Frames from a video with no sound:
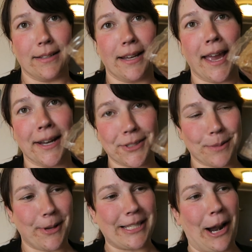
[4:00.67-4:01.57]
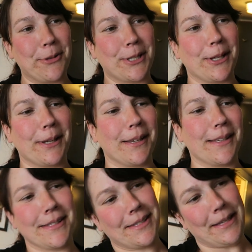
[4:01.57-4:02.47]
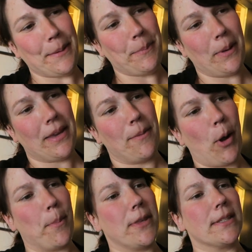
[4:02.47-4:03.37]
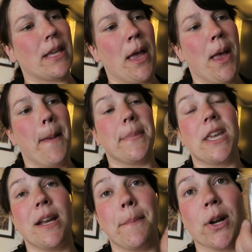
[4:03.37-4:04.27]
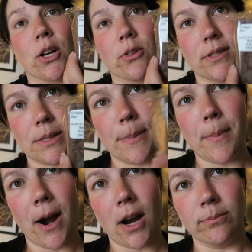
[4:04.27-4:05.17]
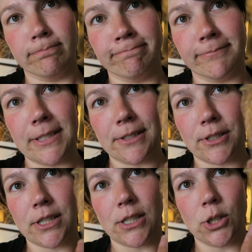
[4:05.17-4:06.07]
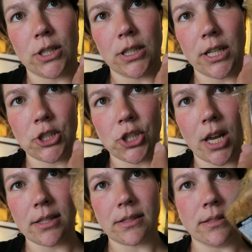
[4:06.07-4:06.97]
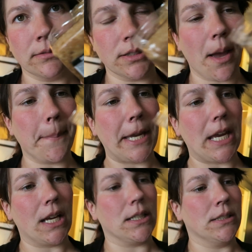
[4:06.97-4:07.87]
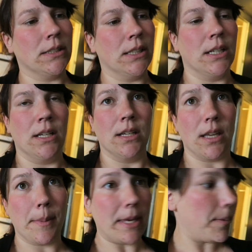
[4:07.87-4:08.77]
to catch the bus and I wasn't gonna get sleep, but he bought me this peanut butter crispy bar. Mmm, these are so delicious. Yummy, yummy,